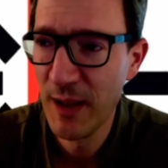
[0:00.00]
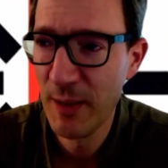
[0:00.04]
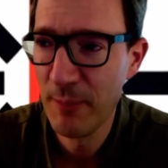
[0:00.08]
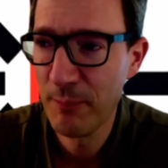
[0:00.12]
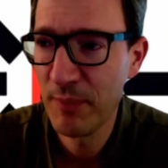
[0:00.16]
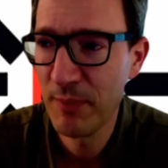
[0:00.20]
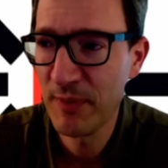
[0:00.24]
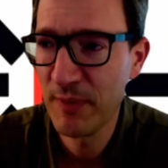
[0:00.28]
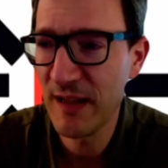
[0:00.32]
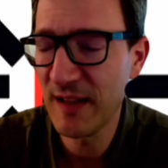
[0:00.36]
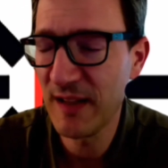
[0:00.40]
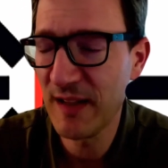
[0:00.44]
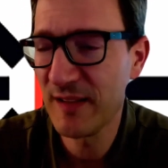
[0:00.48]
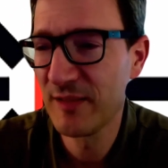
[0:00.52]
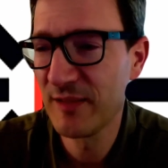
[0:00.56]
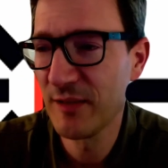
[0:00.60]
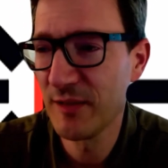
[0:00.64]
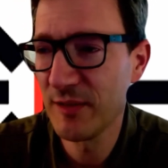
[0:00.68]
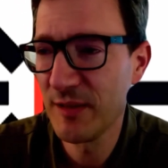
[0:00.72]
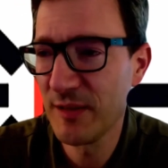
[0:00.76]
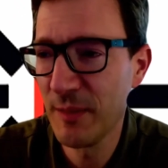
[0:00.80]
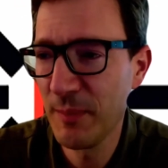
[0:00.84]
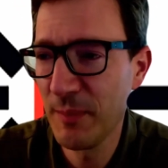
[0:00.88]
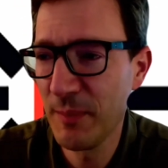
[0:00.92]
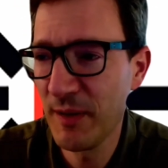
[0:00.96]
but that's not
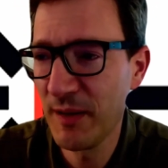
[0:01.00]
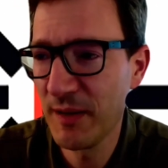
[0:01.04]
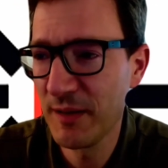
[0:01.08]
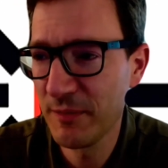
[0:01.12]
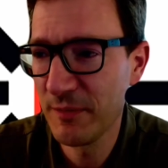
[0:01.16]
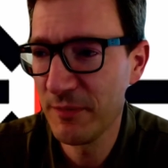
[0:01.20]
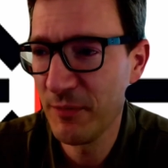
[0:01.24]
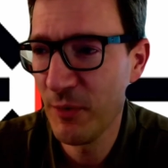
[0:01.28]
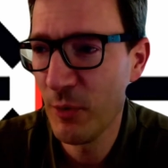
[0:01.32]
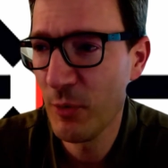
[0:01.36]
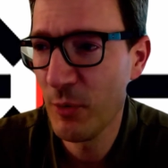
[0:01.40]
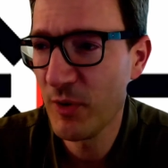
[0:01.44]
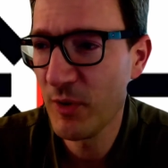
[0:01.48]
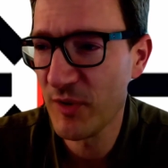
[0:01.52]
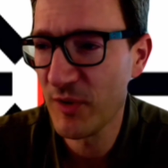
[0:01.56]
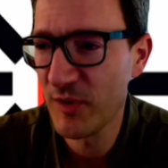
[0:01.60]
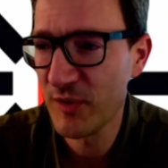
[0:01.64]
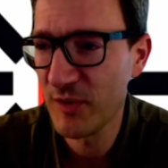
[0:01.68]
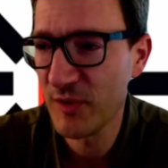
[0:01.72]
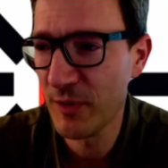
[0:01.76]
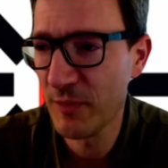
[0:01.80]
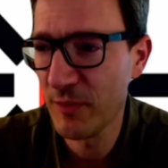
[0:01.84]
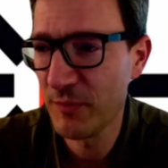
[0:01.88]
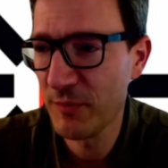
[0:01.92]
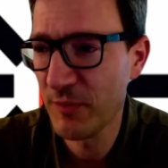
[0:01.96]
typically the focus
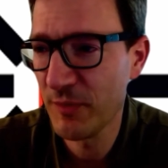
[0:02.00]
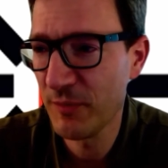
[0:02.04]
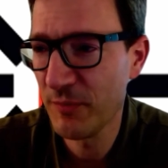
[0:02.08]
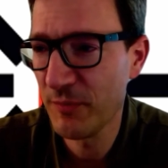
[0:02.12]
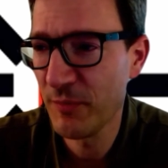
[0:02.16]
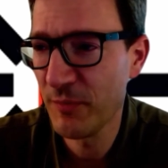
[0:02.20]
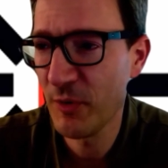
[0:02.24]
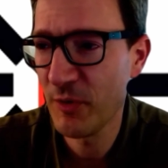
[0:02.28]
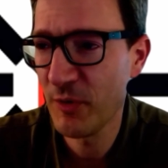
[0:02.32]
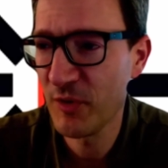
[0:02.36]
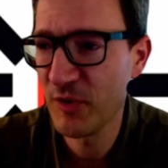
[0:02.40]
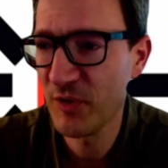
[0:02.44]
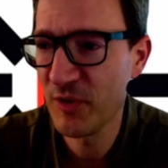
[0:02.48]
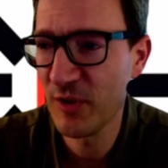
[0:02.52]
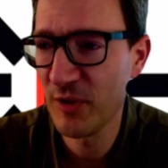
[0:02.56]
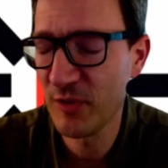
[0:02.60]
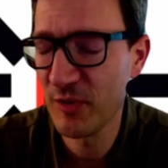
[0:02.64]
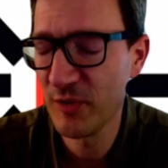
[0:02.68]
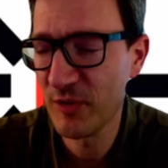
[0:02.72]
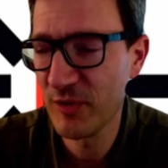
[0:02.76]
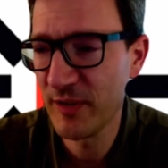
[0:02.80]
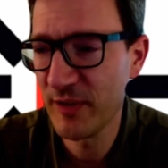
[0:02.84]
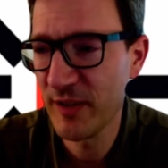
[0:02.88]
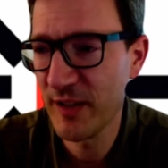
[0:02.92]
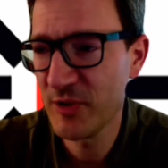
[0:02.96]
of the first
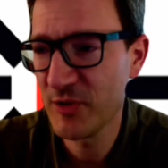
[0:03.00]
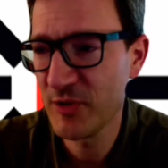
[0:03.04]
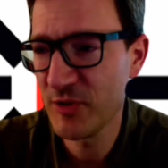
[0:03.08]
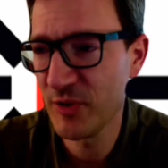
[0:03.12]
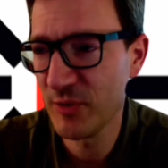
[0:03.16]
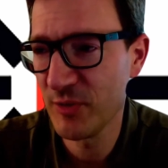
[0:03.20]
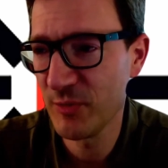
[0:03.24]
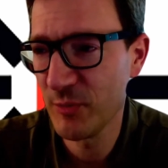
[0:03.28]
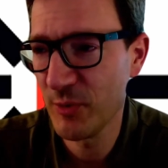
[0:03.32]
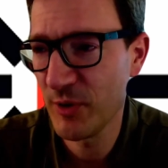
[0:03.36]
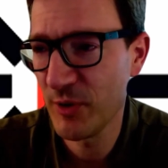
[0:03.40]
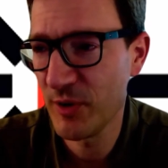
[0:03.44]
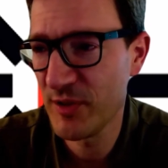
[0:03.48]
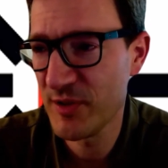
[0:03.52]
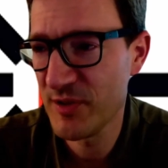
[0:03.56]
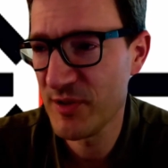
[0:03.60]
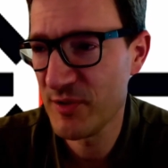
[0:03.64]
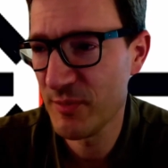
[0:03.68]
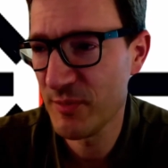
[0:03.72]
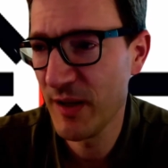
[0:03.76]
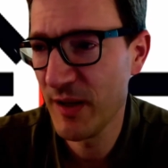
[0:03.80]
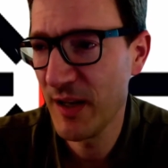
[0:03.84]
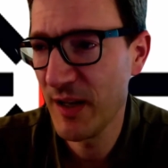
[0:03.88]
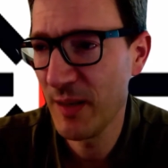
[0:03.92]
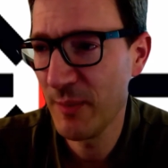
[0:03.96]
consultation, where it's
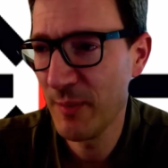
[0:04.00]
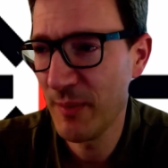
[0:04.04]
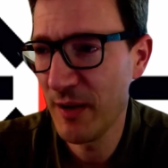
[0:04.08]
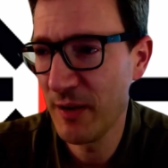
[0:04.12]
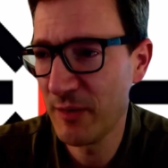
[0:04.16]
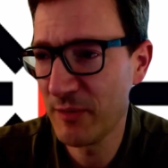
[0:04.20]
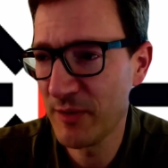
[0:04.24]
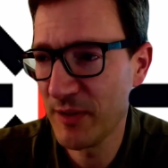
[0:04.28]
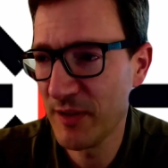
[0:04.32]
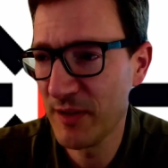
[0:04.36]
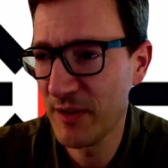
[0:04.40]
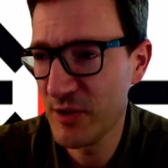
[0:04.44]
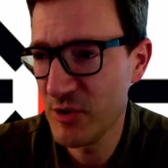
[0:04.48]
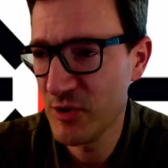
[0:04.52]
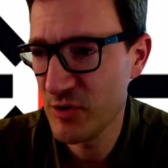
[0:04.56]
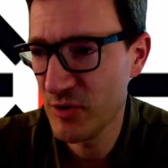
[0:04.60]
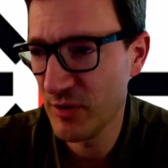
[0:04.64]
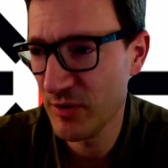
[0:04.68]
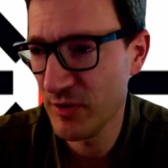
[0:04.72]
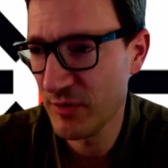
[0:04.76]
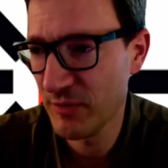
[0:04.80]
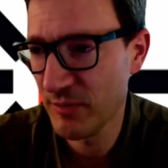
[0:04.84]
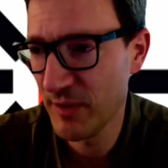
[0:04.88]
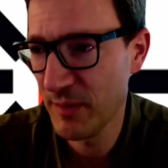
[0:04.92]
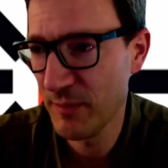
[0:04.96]
really about
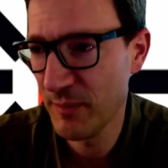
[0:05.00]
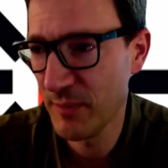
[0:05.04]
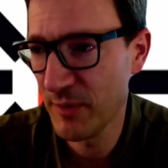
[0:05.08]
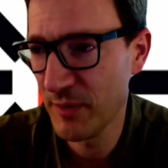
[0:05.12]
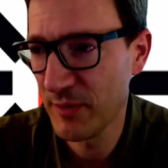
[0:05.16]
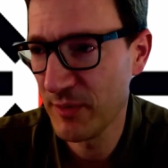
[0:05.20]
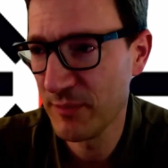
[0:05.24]
initial treatment.